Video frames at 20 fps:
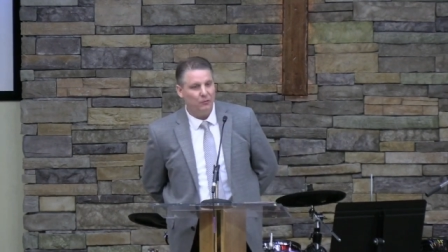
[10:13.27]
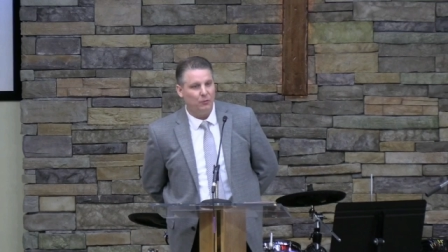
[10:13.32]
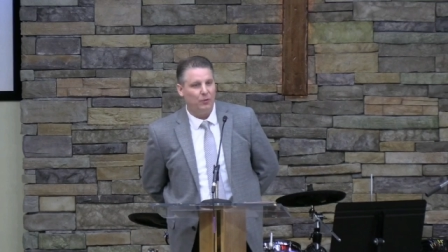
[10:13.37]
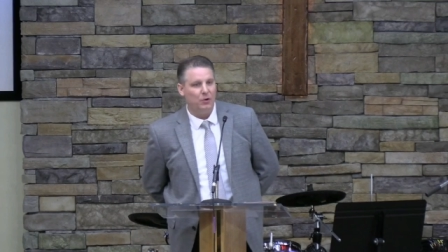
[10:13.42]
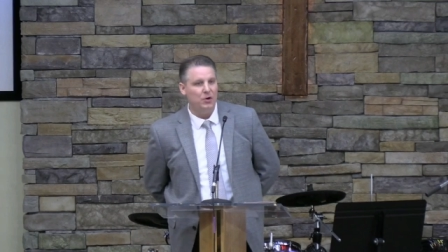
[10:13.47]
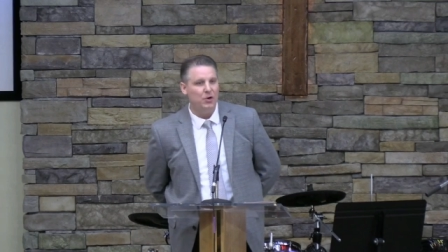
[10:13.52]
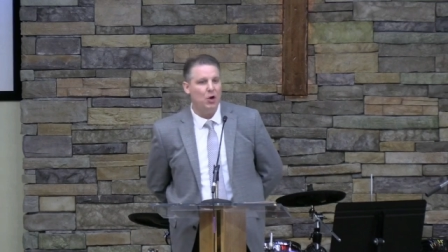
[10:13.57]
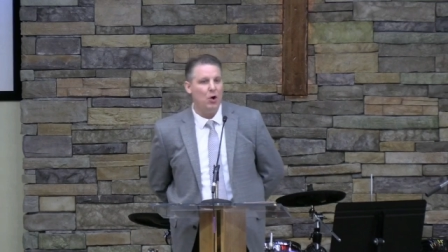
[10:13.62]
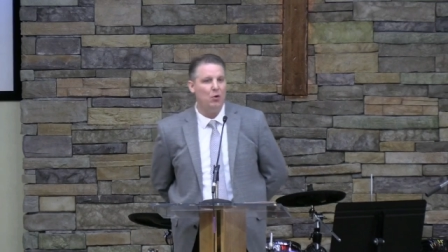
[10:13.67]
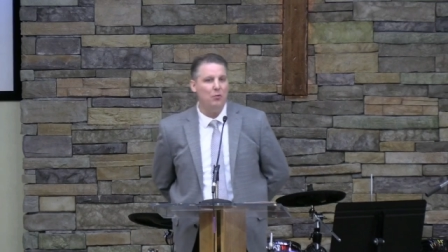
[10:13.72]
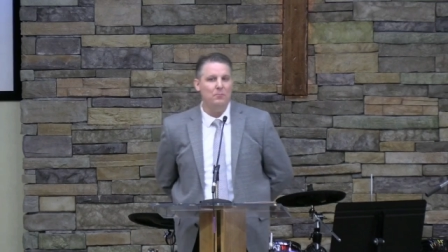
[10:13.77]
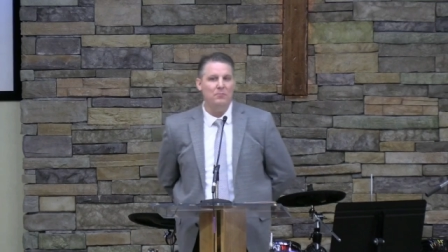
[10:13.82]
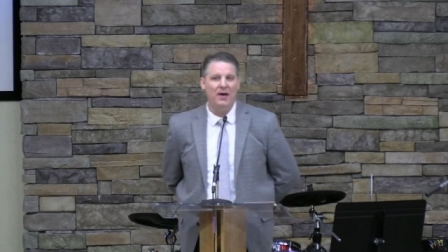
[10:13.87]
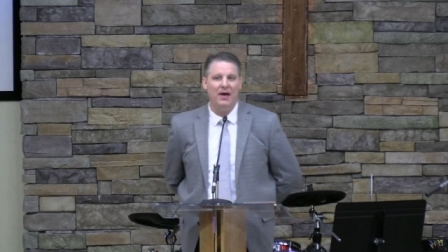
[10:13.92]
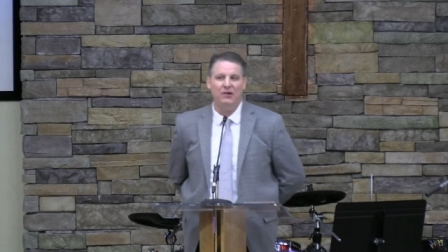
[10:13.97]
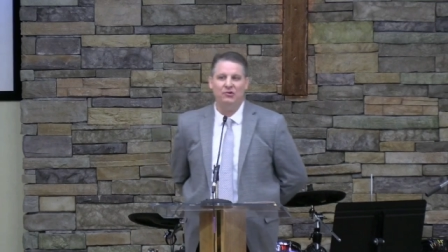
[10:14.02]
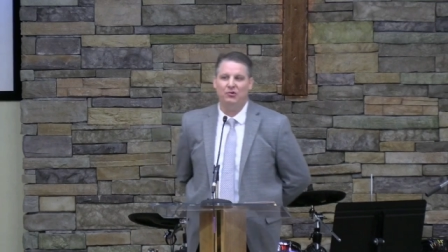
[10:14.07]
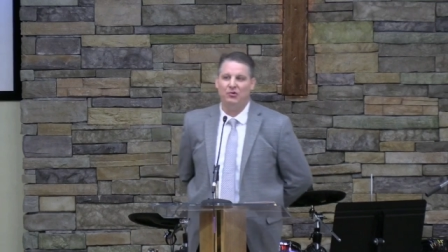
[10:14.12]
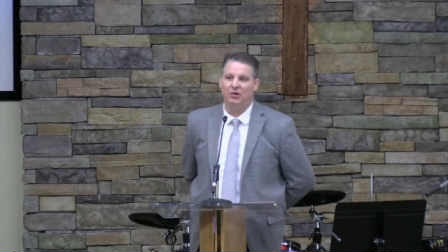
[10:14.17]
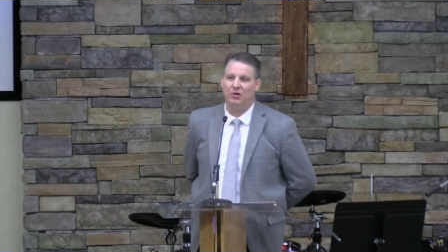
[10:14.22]
were no
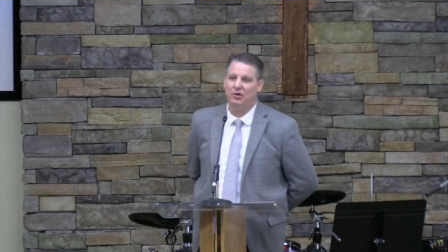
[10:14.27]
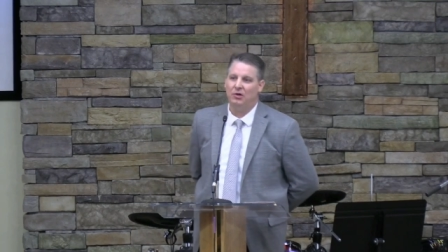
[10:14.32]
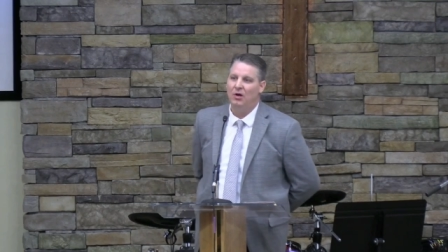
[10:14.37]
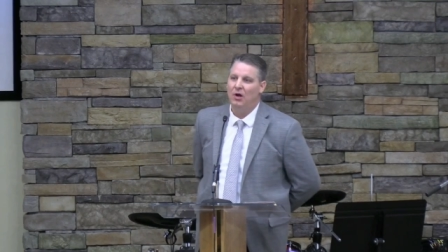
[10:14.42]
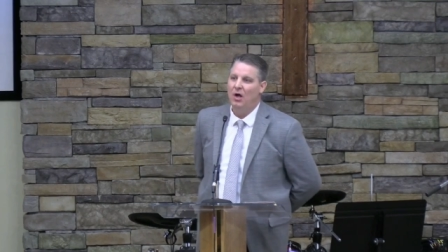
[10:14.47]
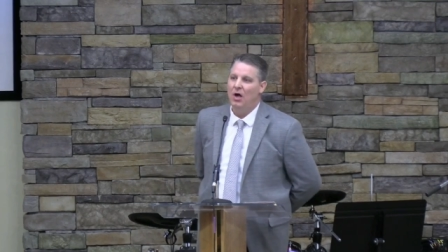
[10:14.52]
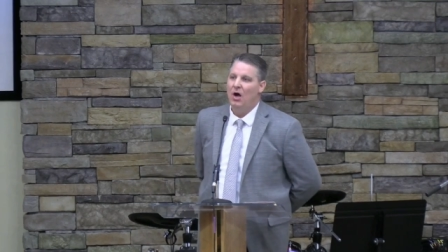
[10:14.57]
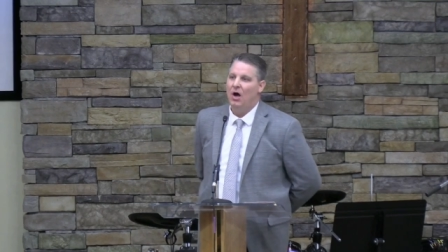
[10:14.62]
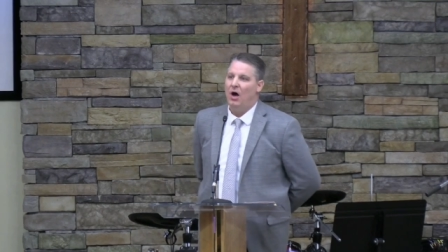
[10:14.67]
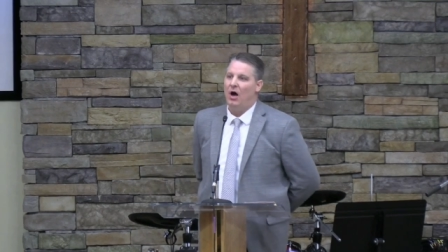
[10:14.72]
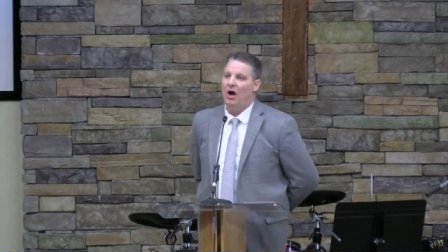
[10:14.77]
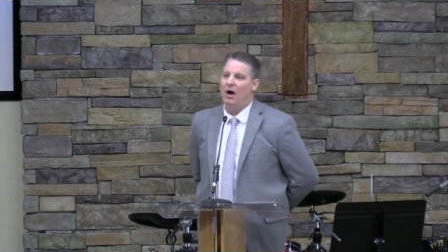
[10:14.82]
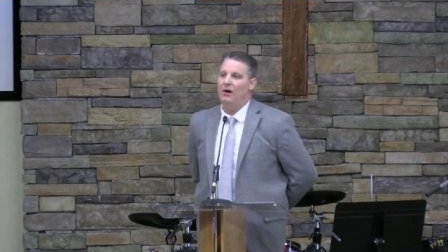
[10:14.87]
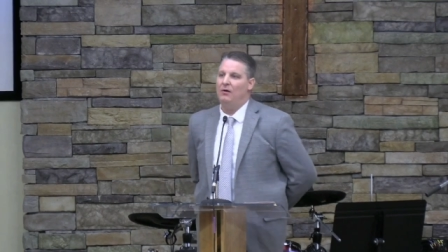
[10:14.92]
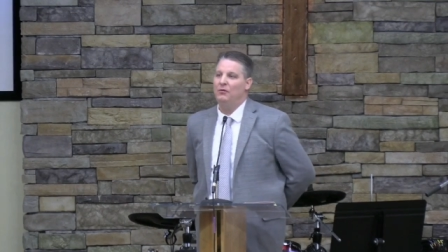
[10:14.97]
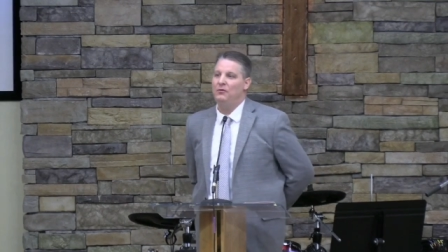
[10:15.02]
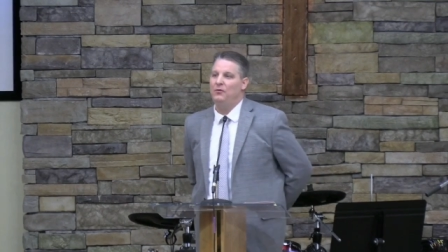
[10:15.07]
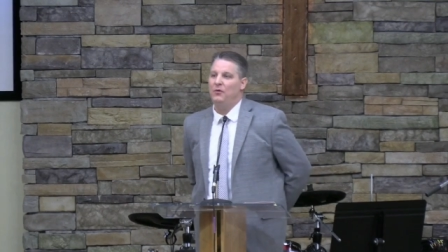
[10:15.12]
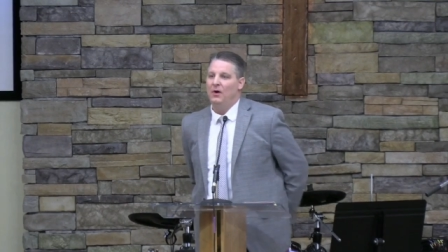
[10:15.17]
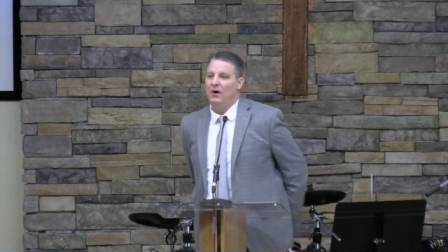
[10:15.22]
measure
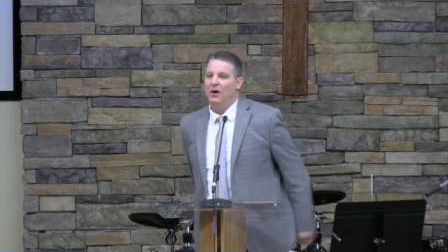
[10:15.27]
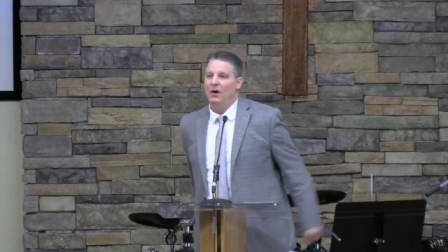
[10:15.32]
of